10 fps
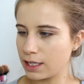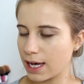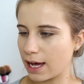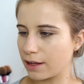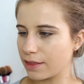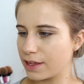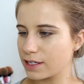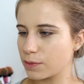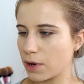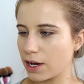Yeah,
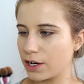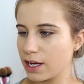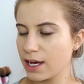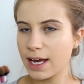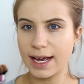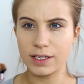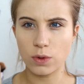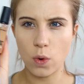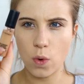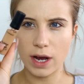this one is
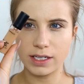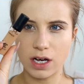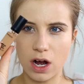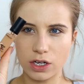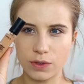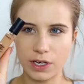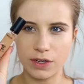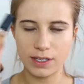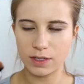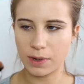quite dark, so I
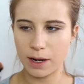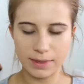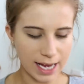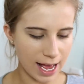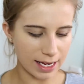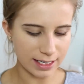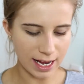use this when I'm tanned,